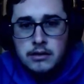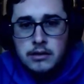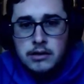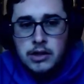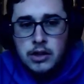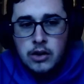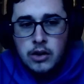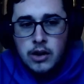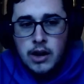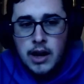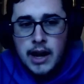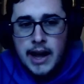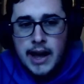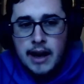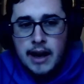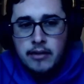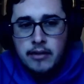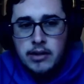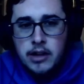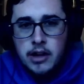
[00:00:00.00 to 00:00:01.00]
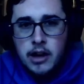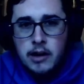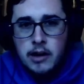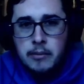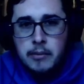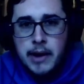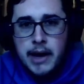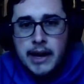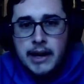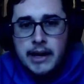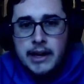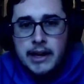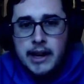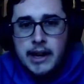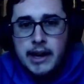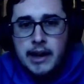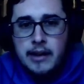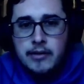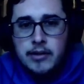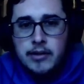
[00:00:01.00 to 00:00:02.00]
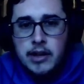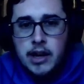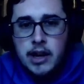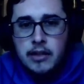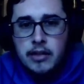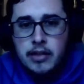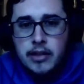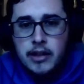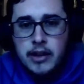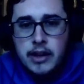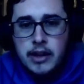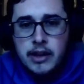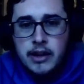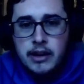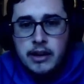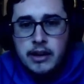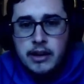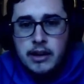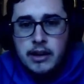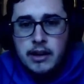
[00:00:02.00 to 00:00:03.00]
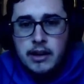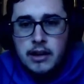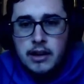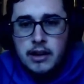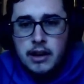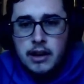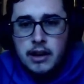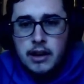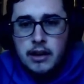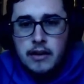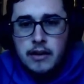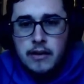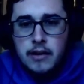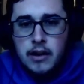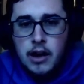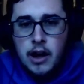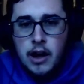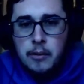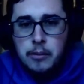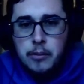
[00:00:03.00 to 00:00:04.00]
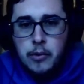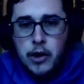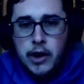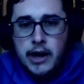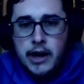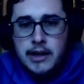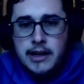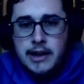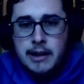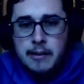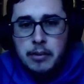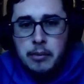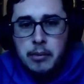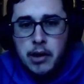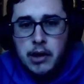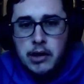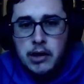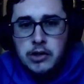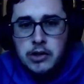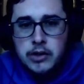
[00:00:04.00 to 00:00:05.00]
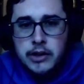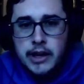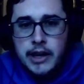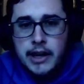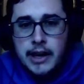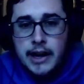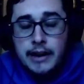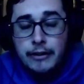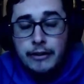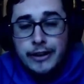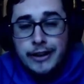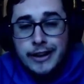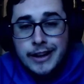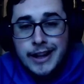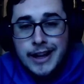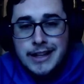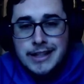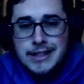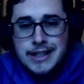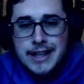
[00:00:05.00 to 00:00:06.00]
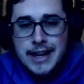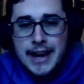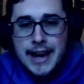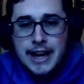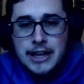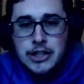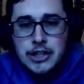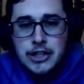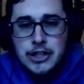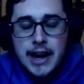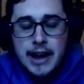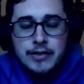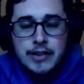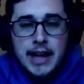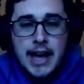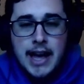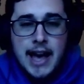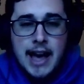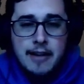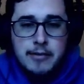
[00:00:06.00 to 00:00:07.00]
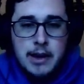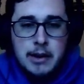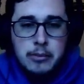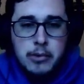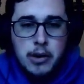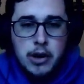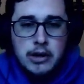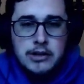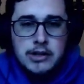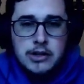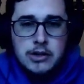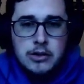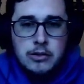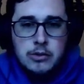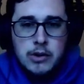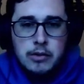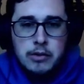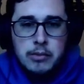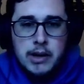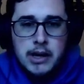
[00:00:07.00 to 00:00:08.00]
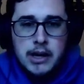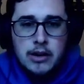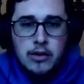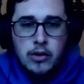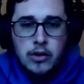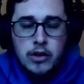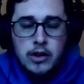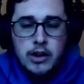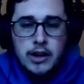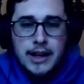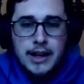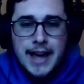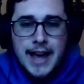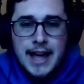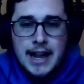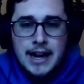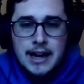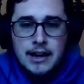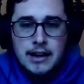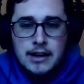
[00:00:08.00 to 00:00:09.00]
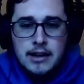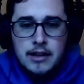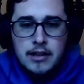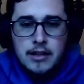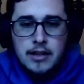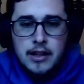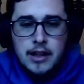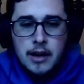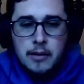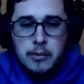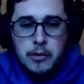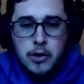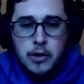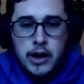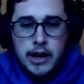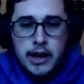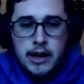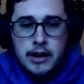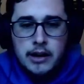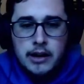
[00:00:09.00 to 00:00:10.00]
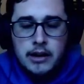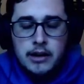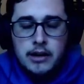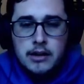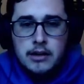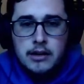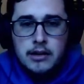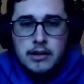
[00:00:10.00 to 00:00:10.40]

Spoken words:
So I haven't gone back and I haven't gotten the upgraded depth module yet. I realized that I actually have to have my prawn suit with me in order to get the upgraded